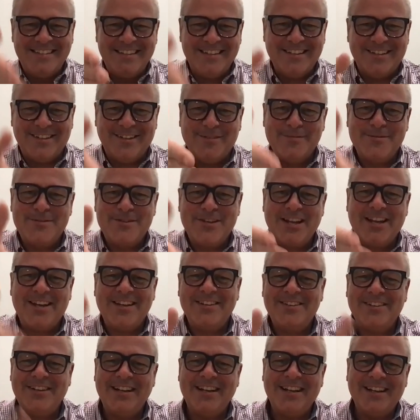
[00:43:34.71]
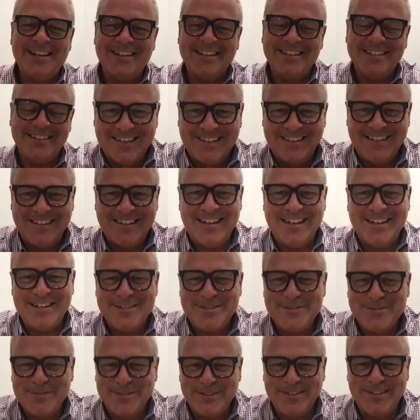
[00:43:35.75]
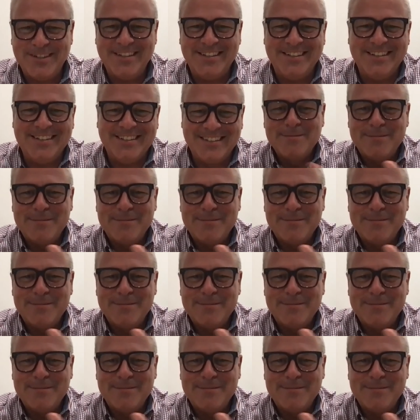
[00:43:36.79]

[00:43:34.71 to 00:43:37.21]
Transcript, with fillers: deal. I'm shaking your hand. Yes, written.